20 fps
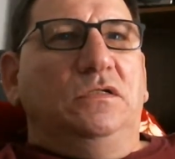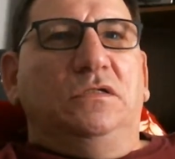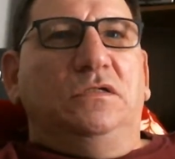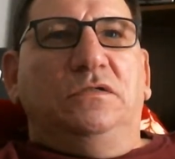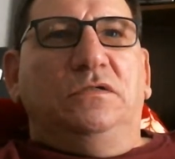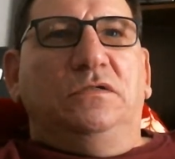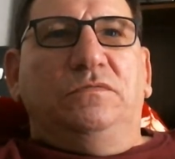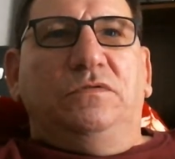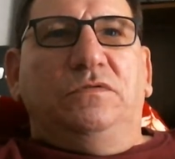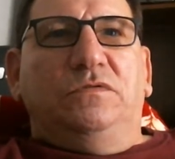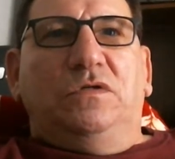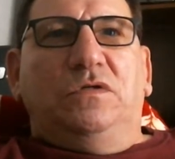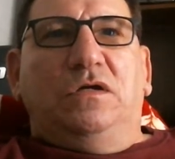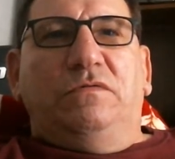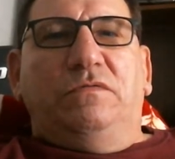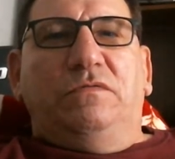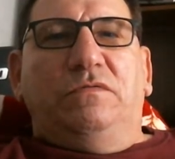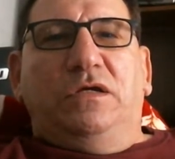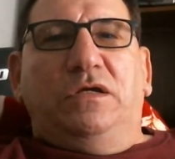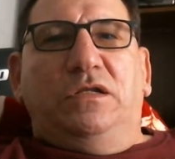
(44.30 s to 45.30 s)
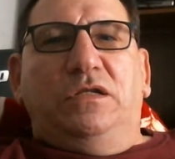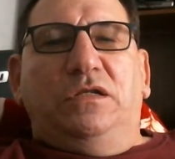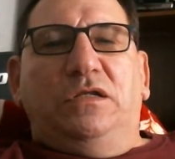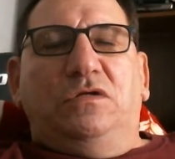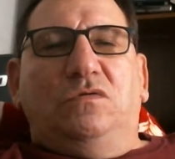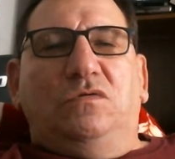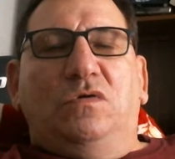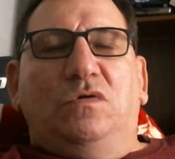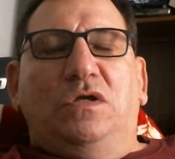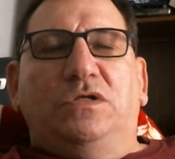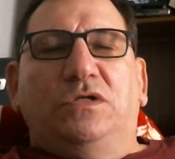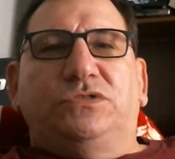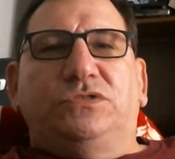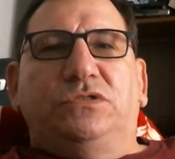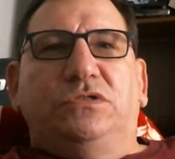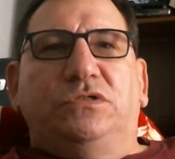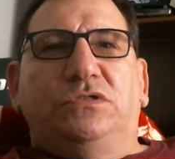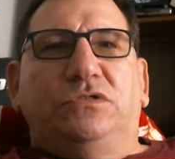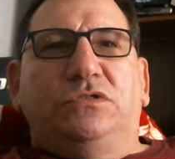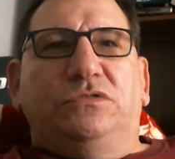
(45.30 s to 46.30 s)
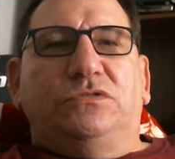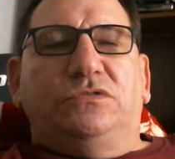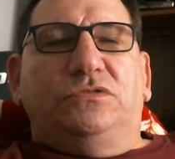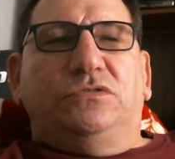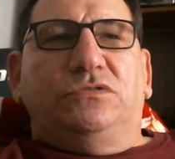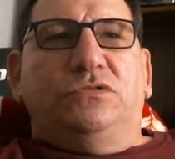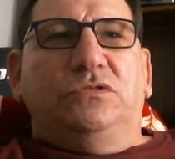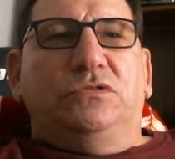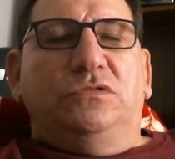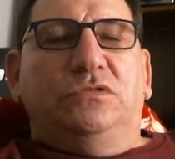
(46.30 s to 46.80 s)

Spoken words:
if you have any questions